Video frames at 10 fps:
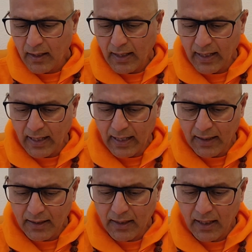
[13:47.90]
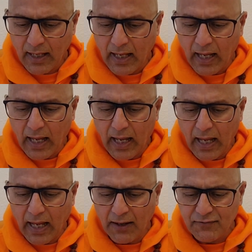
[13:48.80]
Again,
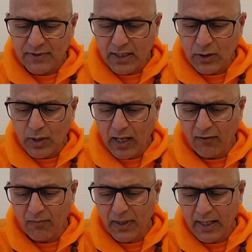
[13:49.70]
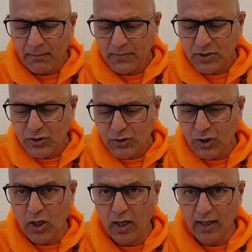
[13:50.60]
after you have become
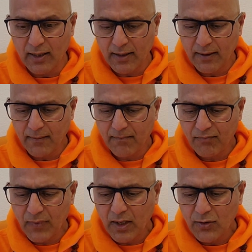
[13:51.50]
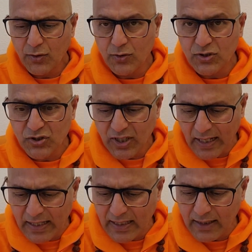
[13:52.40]
strong through
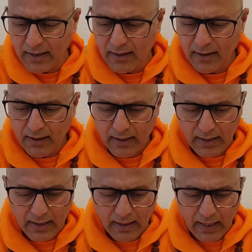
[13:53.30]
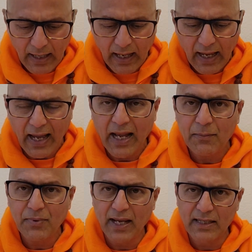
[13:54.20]
study
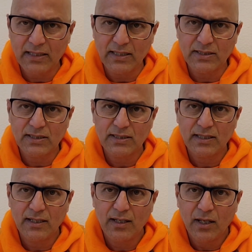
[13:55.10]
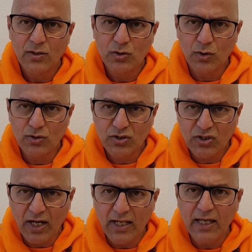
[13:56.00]
and practice. So
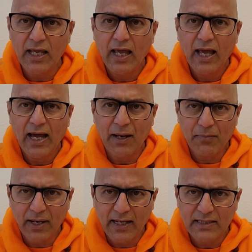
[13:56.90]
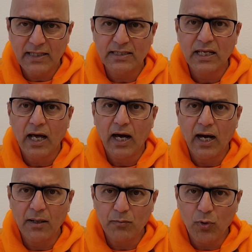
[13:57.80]
study and practice
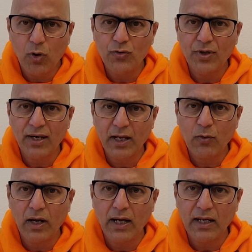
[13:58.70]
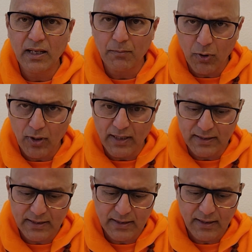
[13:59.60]
are both required components.